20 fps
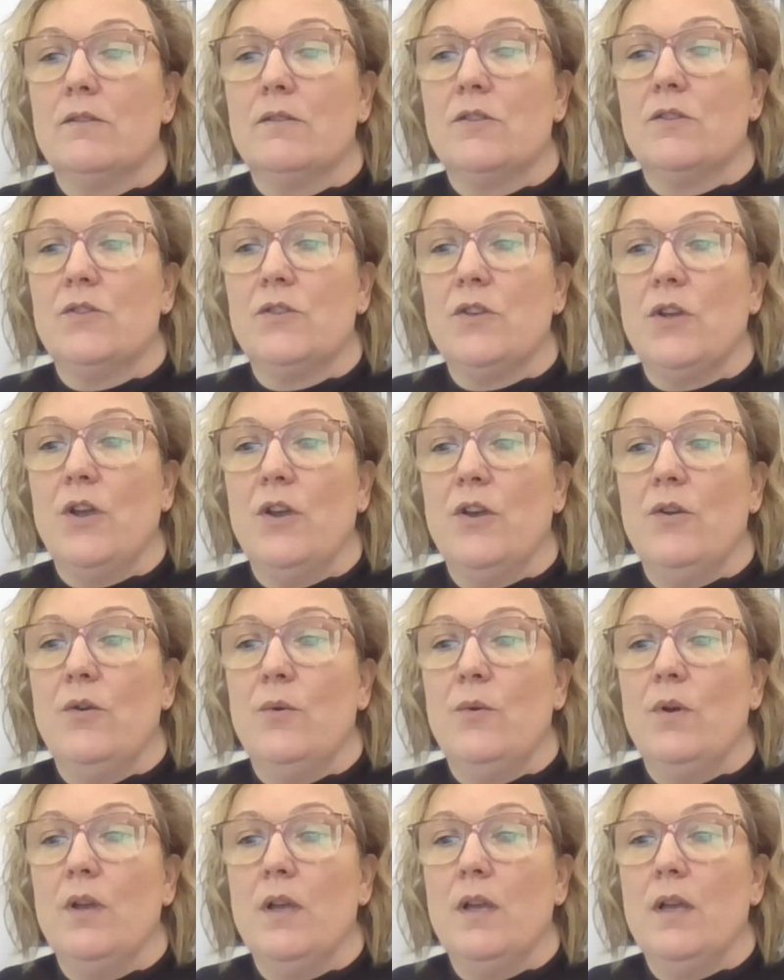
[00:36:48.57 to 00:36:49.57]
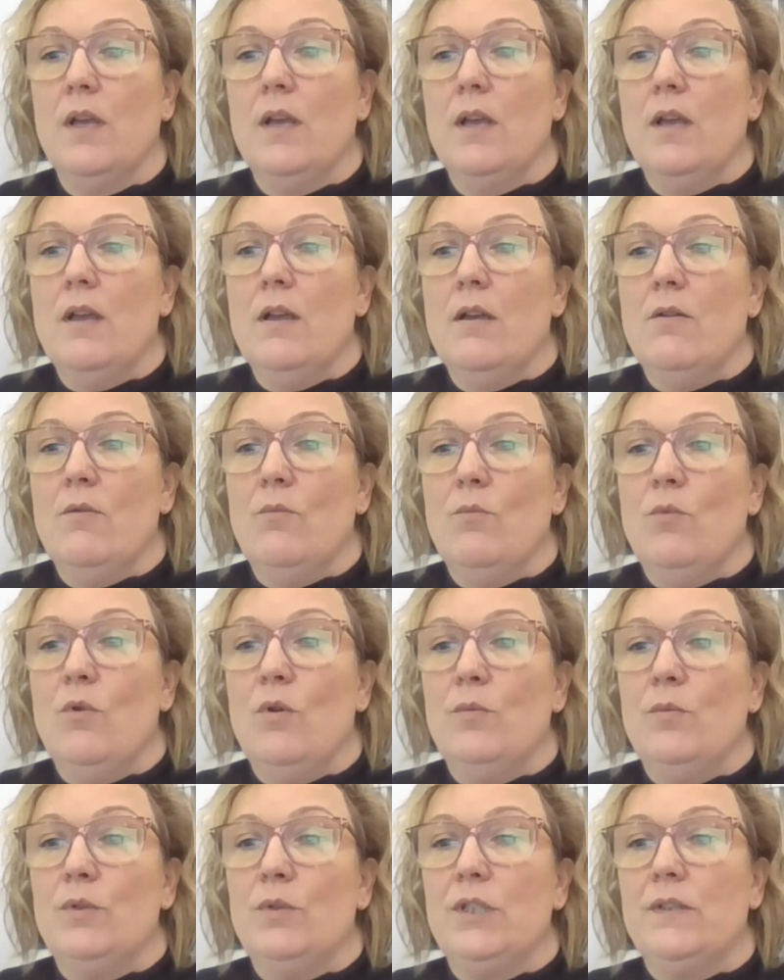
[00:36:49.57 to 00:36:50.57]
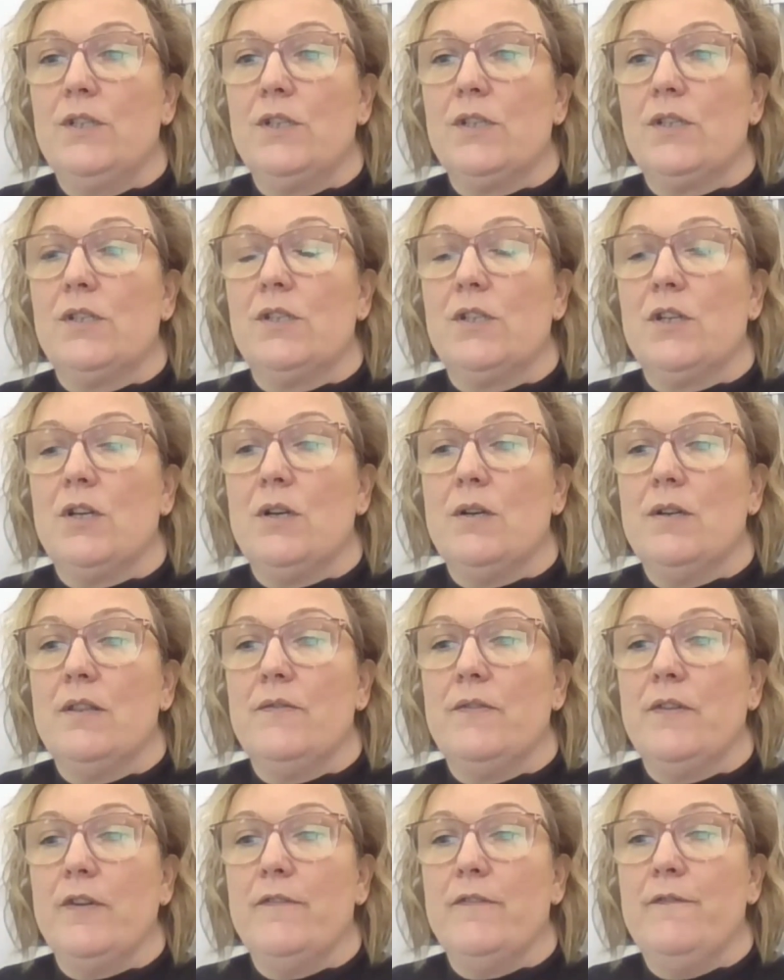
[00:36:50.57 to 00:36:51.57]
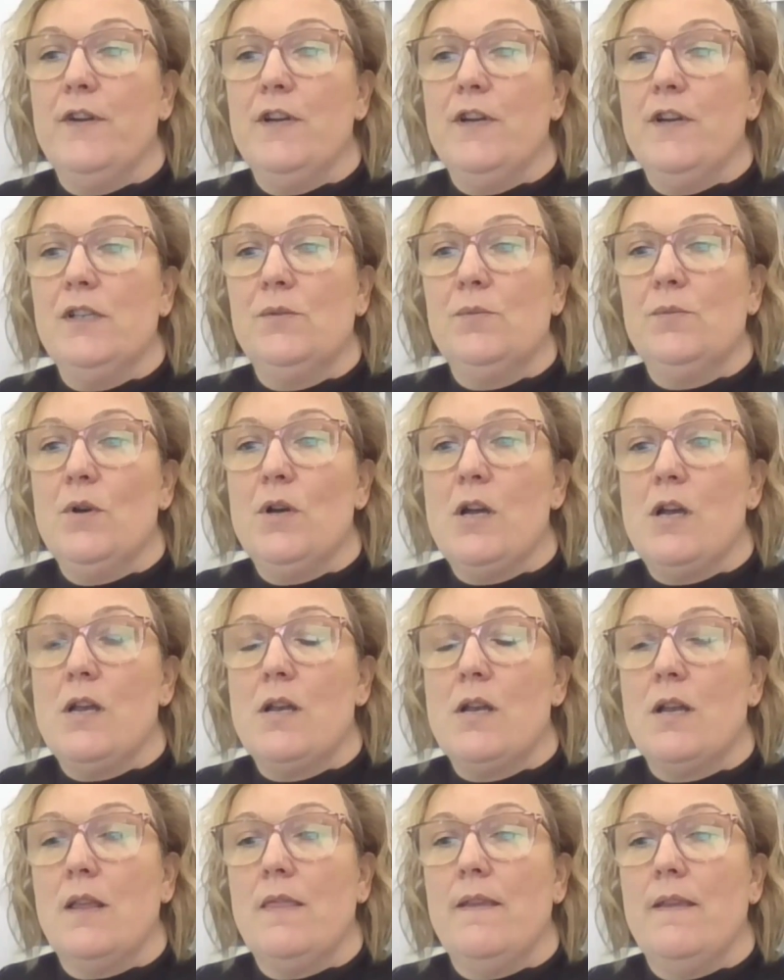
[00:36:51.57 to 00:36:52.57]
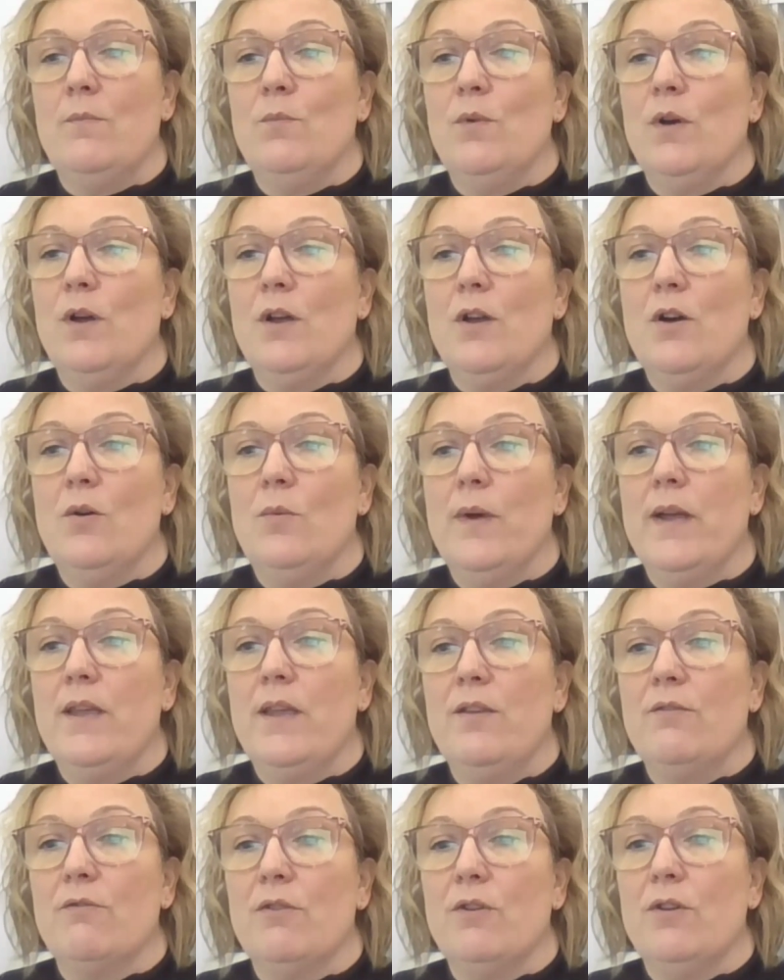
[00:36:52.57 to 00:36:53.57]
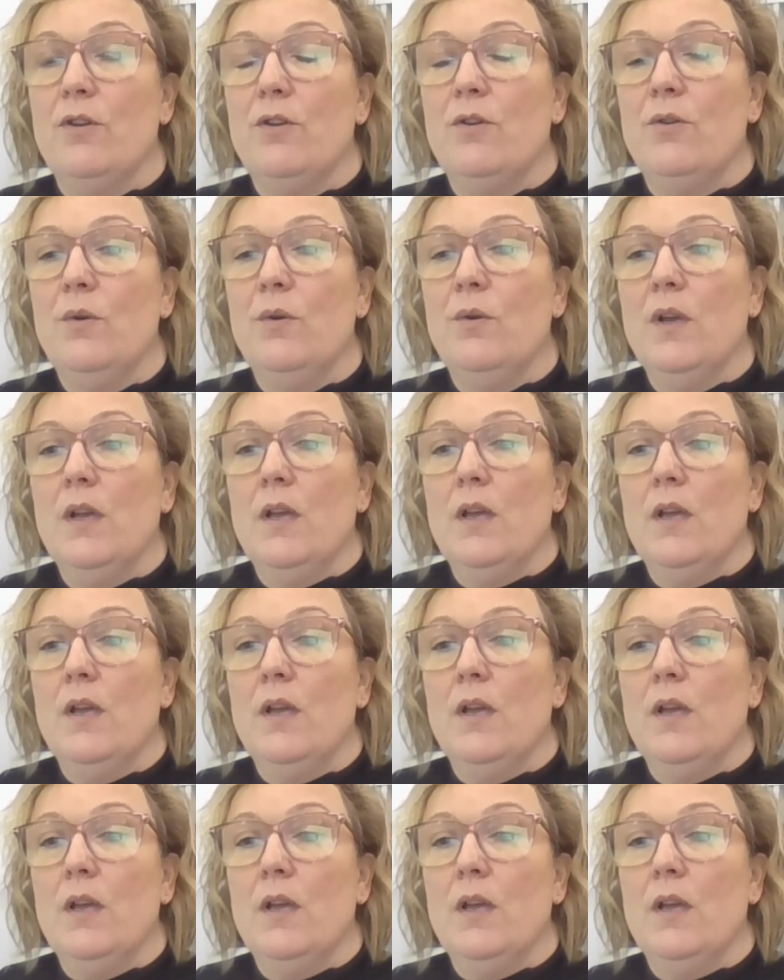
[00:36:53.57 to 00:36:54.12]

So what we'll do is just start at the very first one and then work our way through.